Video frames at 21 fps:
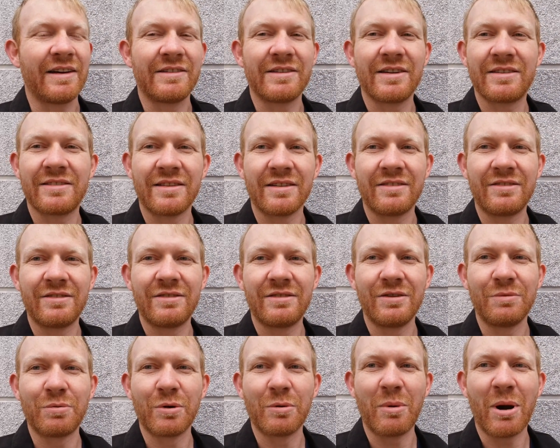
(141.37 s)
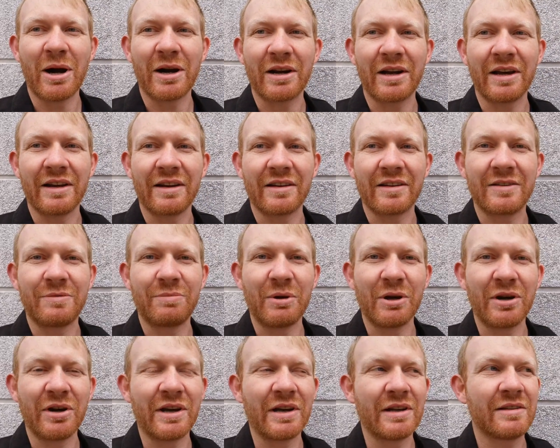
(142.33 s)
just the supermarket
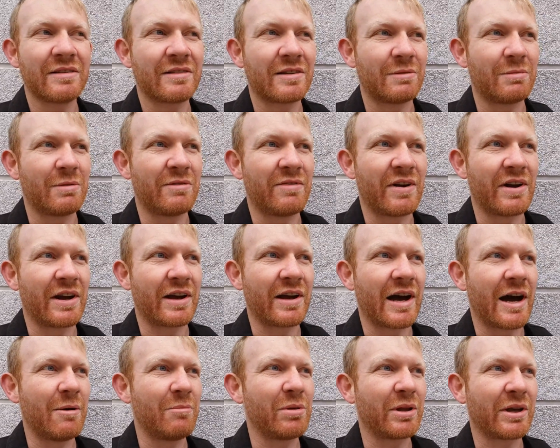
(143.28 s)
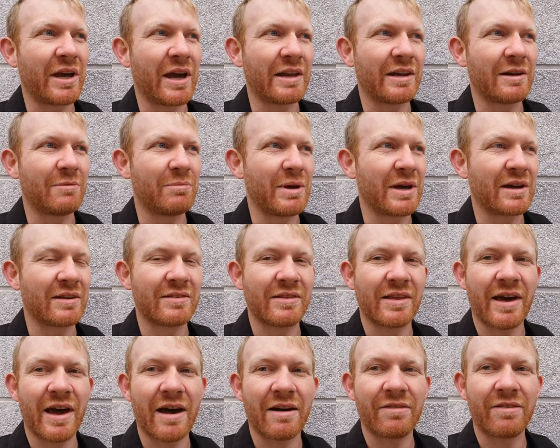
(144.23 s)
experience to be very complicated because
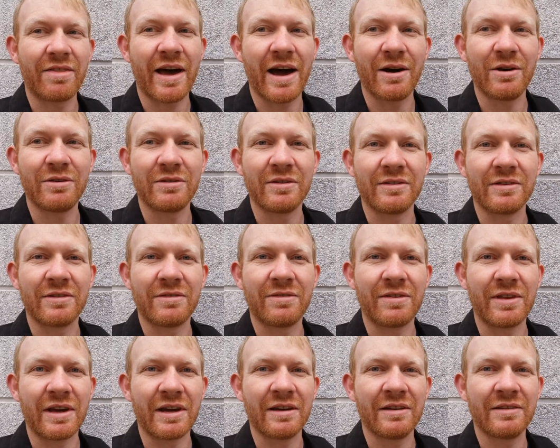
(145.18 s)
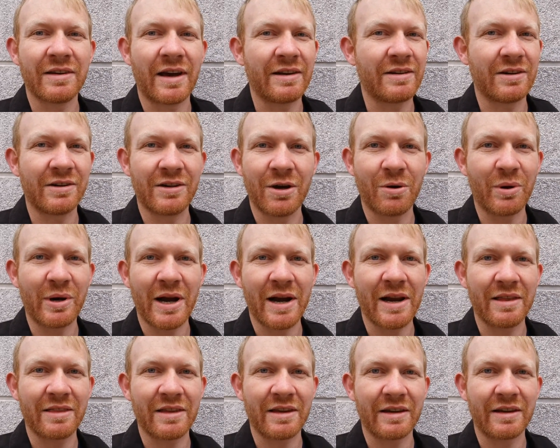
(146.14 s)
they have thousands of things. I don't know what
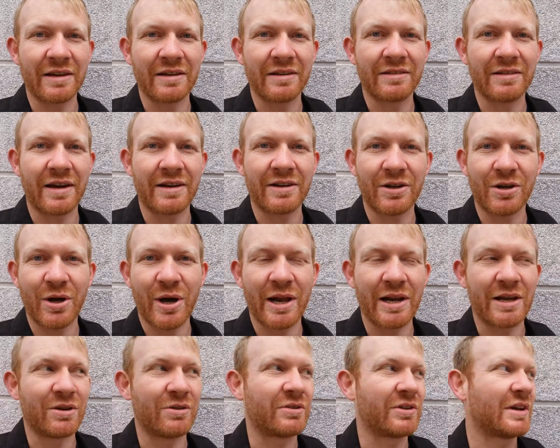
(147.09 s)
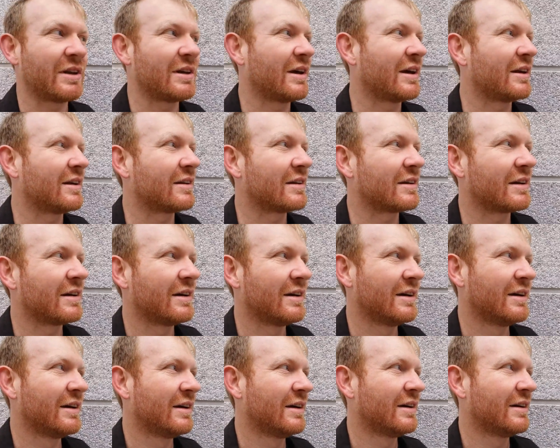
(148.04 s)
anything is. I don't know how to use it. And
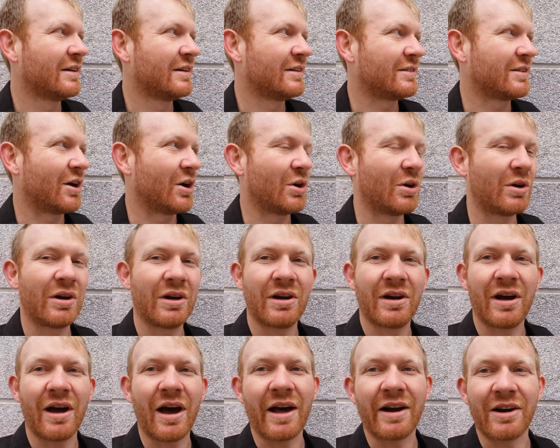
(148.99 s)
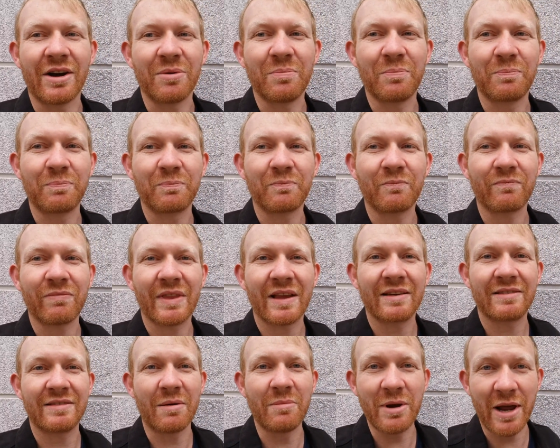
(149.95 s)
so, I don't know.
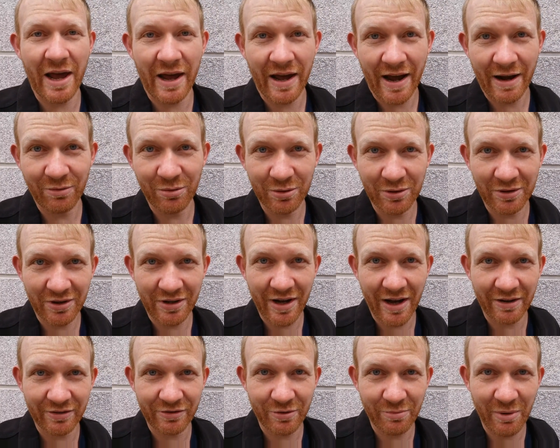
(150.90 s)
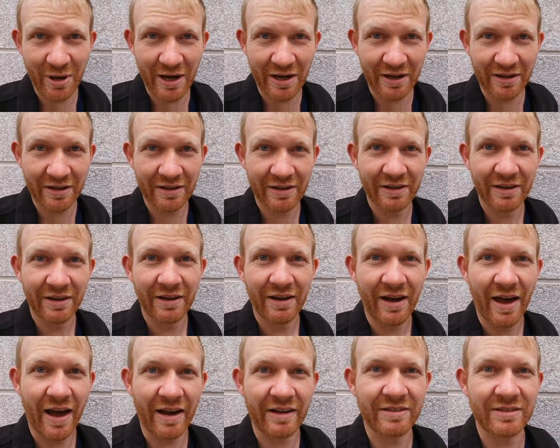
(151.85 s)
Someday I will learn how to make
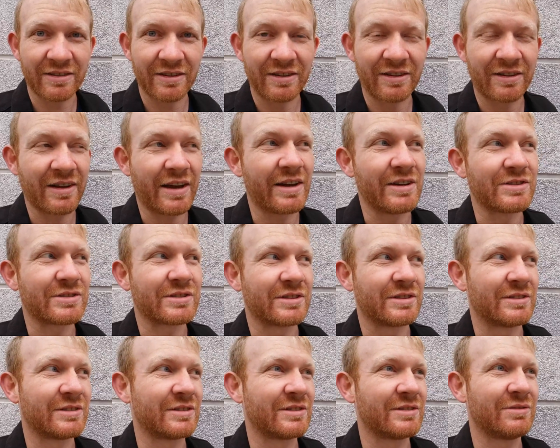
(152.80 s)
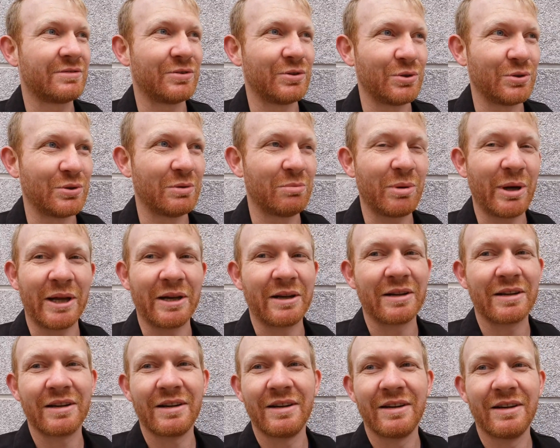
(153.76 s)
excellent Asian food, but
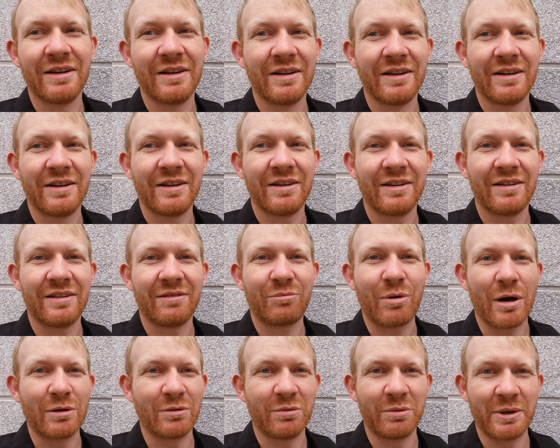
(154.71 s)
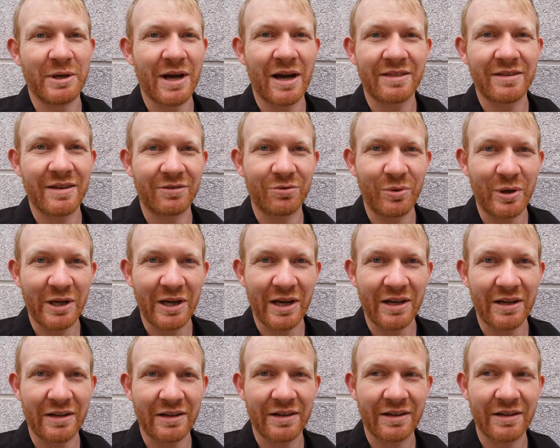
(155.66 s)
probably not this weekend.